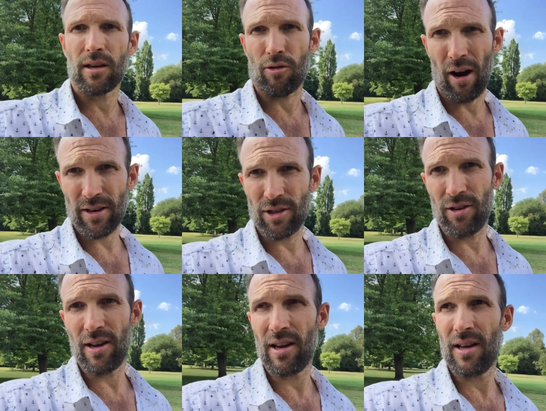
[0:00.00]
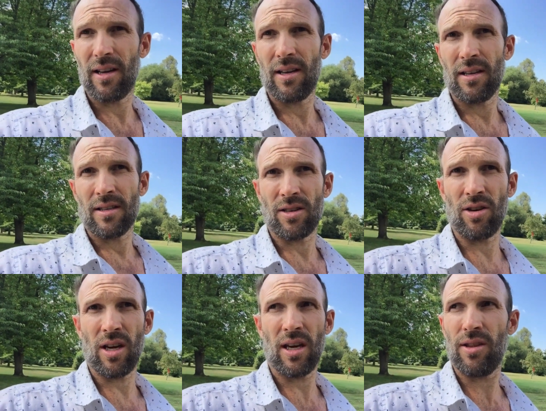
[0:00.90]
gratitude. So
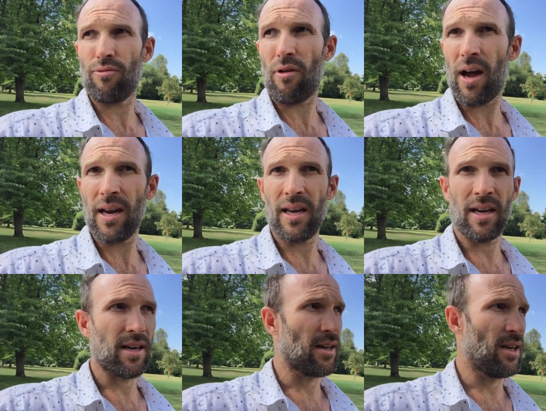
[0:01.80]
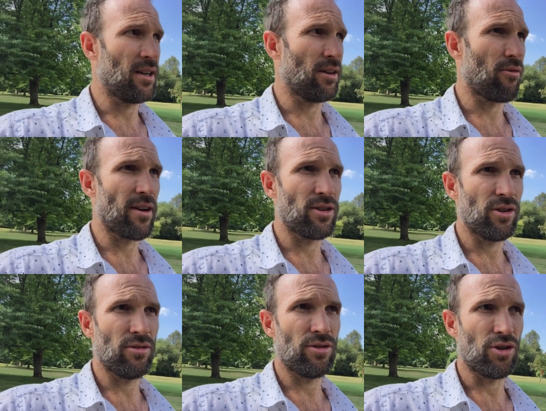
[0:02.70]
you can either write in a, in a
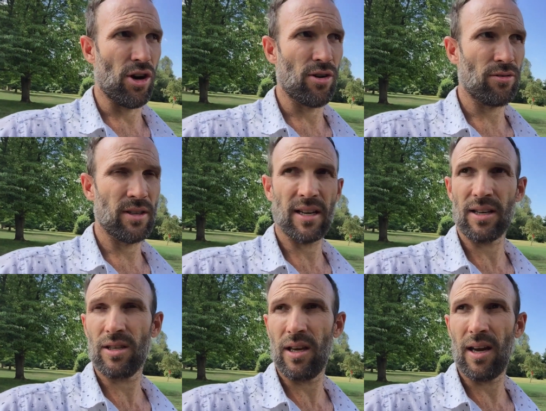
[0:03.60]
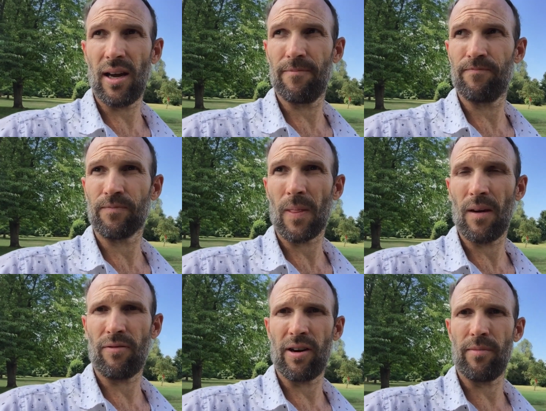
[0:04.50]
gratitude journal. There's actually um, a
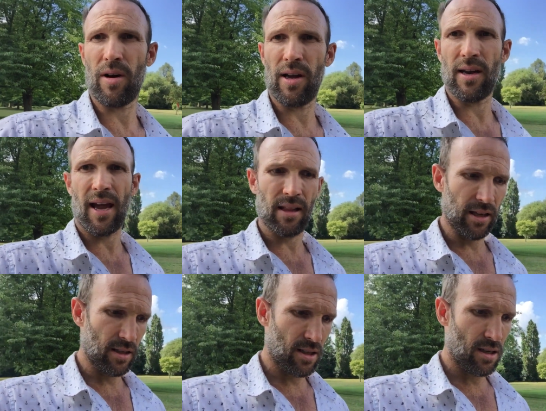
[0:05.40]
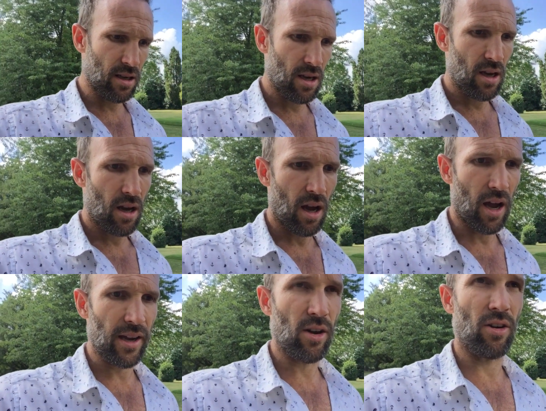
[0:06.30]
friend of mine, Alex
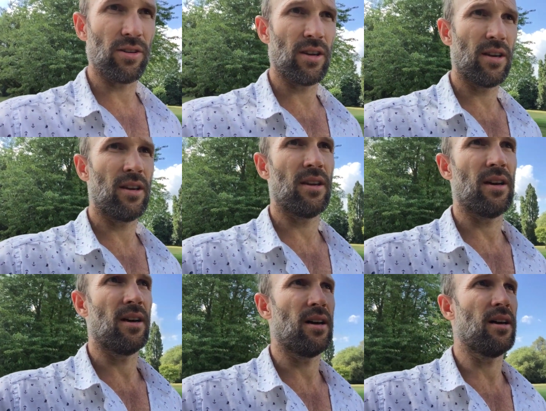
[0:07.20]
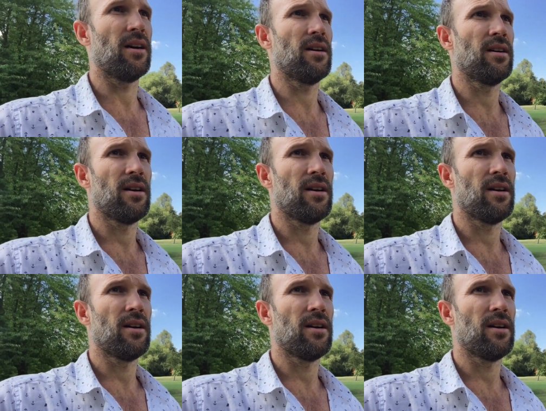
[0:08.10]
Icon, uh,